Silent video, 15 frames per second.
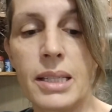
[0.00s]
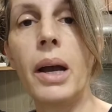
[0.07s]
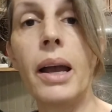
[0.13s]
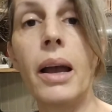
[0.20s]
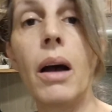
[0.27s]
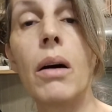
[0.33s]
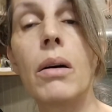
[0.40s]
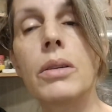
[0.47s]

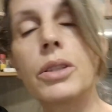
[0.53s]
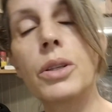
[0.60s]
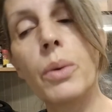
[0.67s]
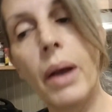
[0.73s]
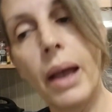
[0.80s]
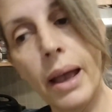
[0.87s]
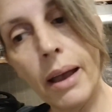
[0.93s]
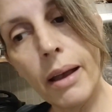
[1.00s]
I also
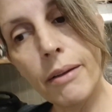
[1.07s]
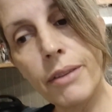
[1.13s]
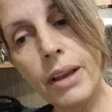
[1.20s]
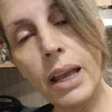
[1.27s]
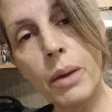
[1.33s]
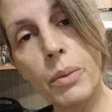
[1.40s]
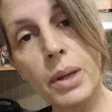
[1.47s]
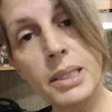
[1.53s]
have
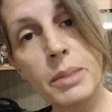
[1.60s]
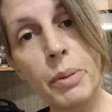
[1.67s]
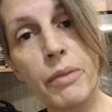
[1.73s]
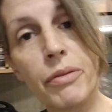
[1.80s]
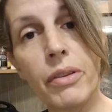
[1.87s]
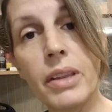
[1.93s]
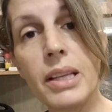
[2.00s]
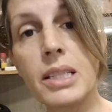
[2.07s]
a recipe
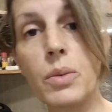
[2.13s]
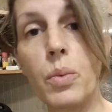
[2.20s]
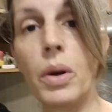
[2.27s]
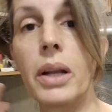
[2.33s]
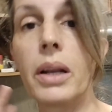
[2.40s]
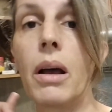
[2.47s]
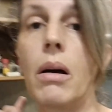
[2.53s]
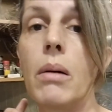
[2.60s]
for this
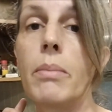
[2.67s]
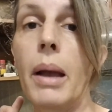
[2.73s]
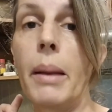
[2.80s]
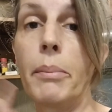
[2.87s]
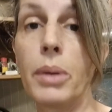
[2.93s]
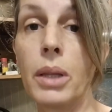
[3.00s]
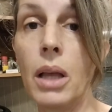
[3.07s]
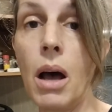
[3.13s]
one on my
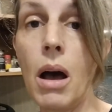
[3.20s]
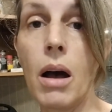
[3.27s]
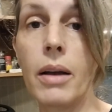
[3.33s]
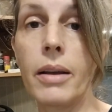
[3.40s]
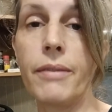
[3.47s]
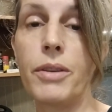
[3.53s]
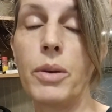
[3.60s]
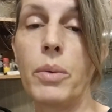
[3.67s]

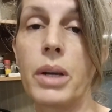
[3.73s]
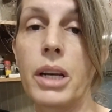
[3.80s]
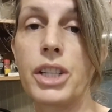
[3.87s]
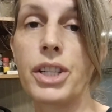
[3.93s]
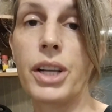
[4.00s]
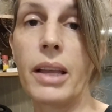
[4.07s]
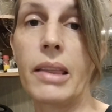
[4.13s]
blog if you want to check